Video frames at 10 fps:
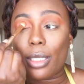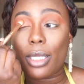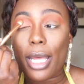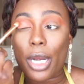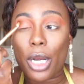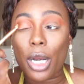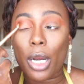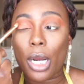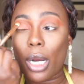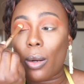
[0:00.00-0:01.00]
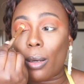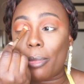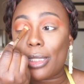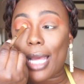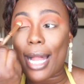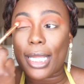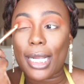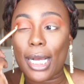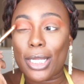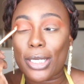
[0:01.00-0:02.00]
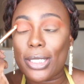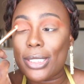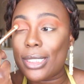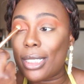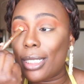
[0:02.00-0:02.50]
glitter or metallic colors.